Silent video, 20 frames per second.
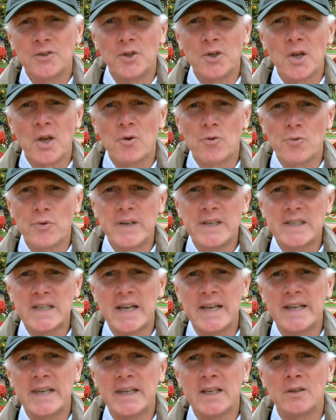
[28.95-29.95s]
The
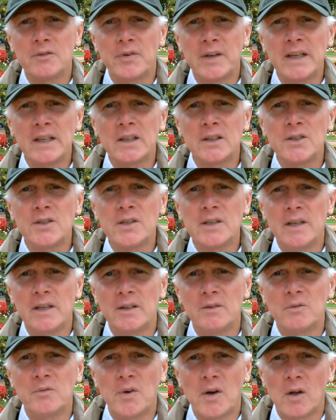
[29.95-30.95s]
retaking of England
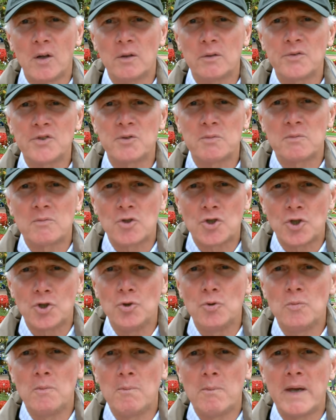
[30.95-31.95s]
involves
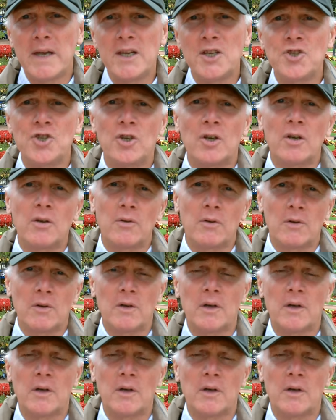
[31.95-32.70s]
two major